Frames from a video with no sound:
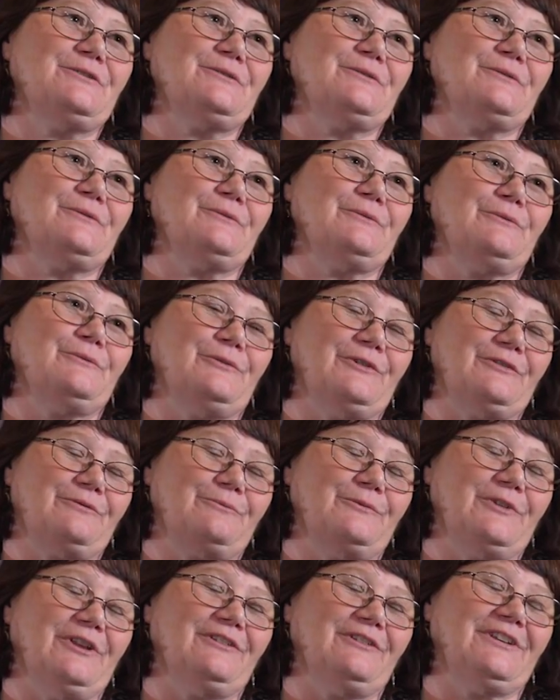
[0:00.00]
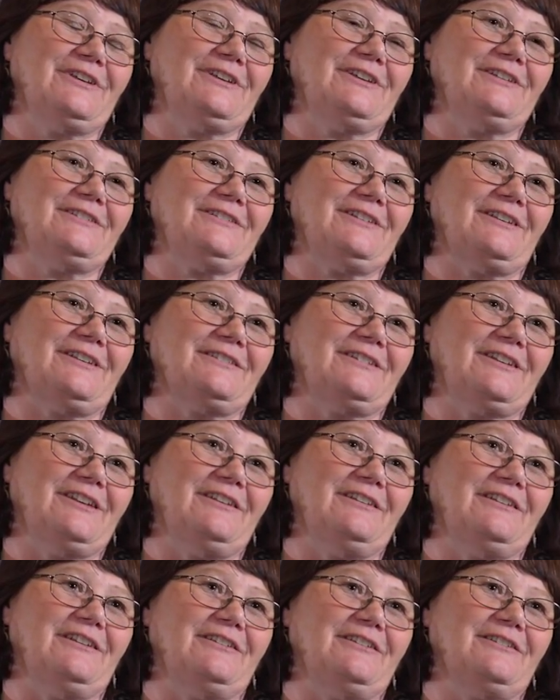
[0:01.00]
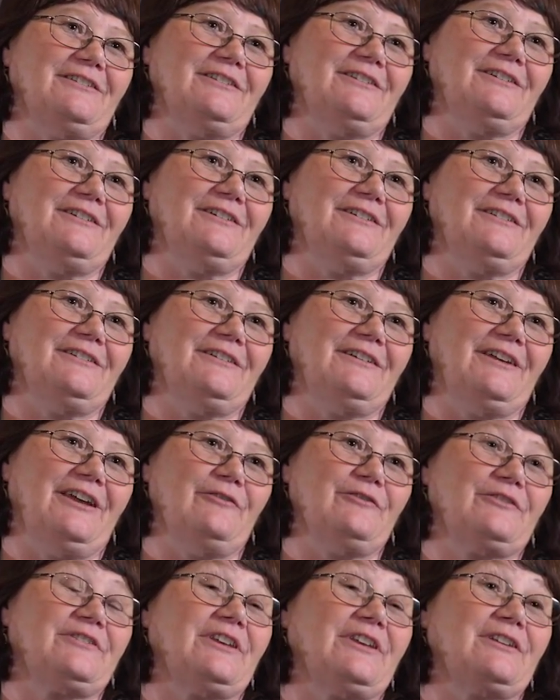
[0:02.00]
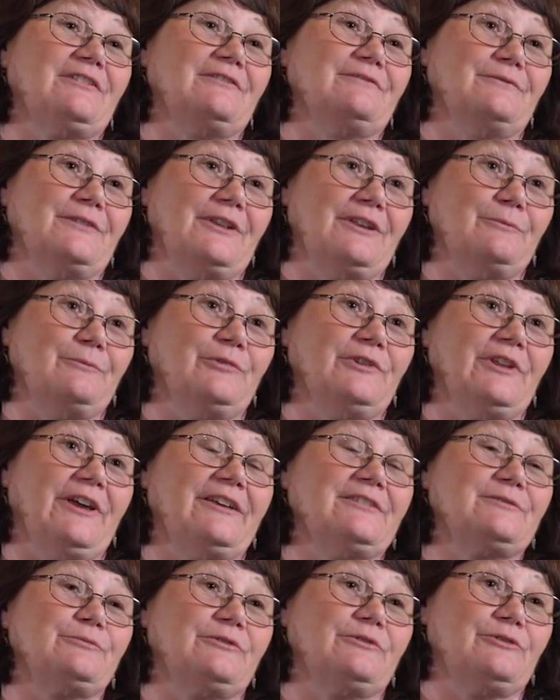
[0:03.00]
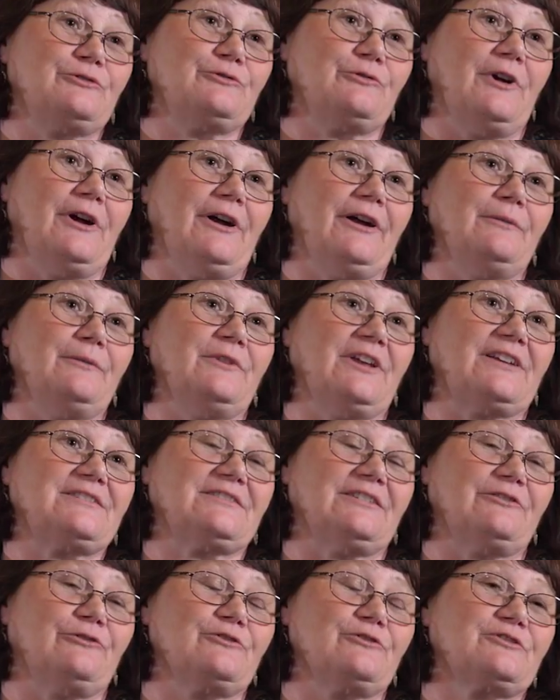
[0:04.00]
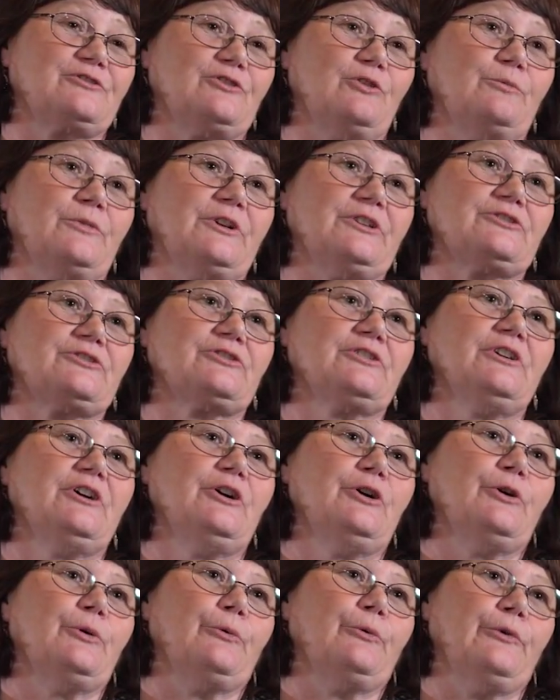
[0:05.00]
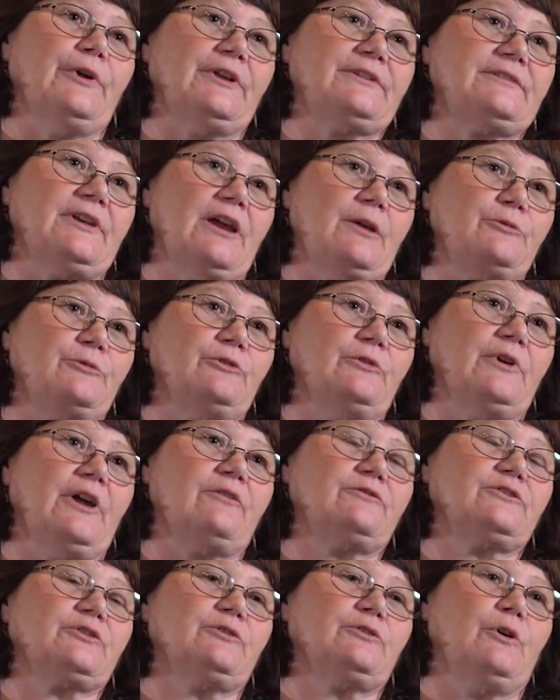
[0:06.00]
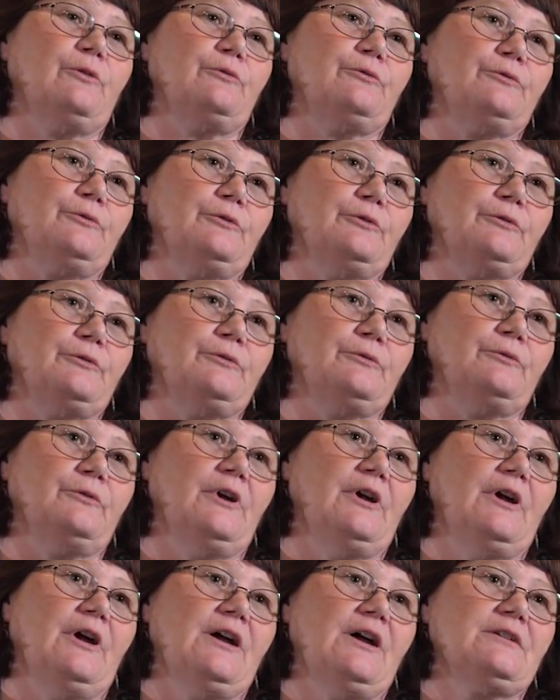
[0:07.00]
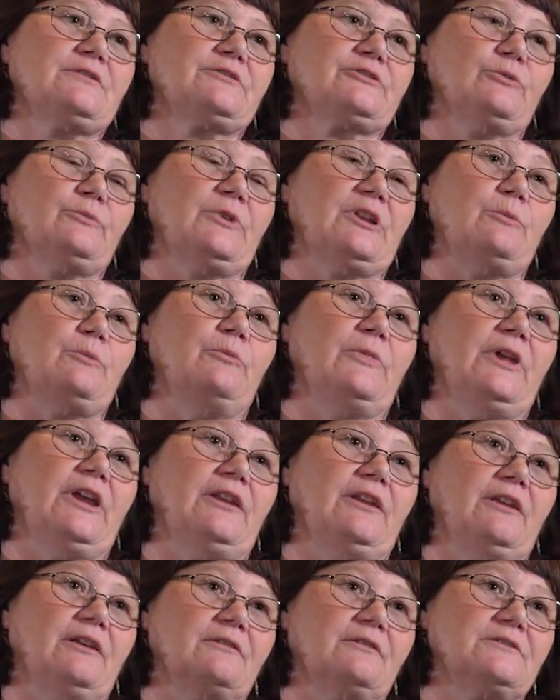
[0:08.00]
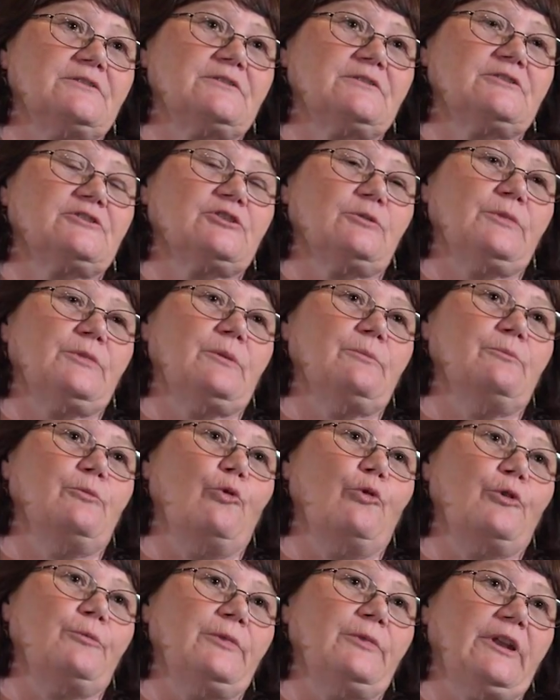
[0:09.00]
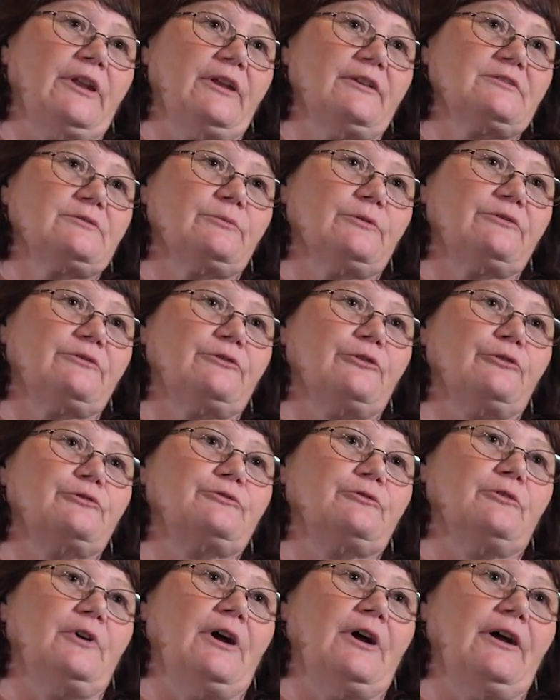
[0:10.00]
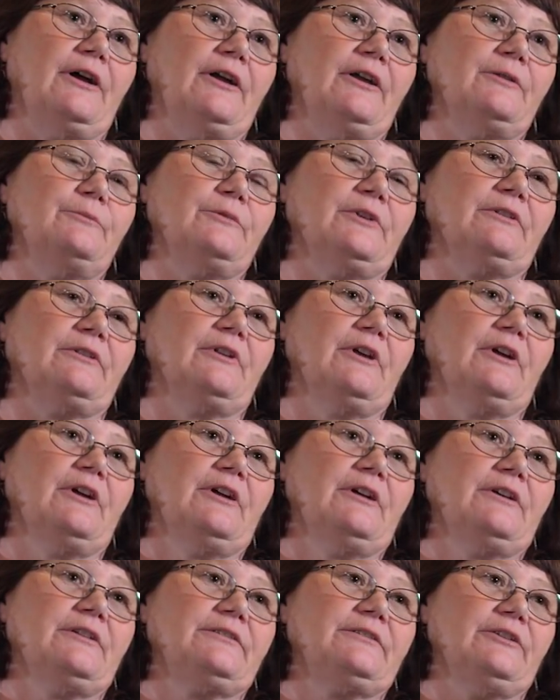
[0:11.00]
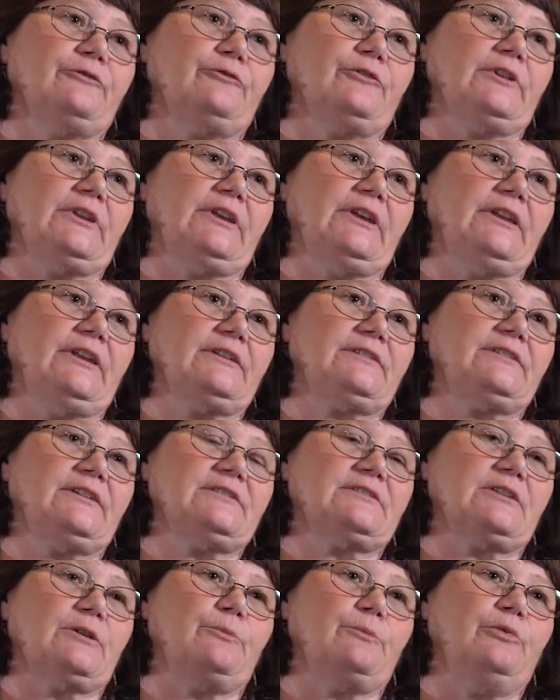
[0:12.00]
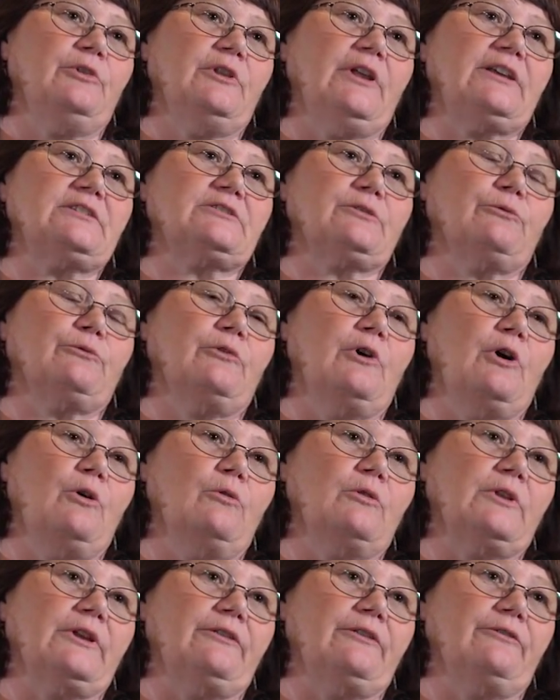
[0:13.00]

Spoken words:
with building it and getting everything in place with the tribe. Like I said, there's so much red tape you have to go through, so many meetings, so many board meetings with their tribe and different entities that plays a role in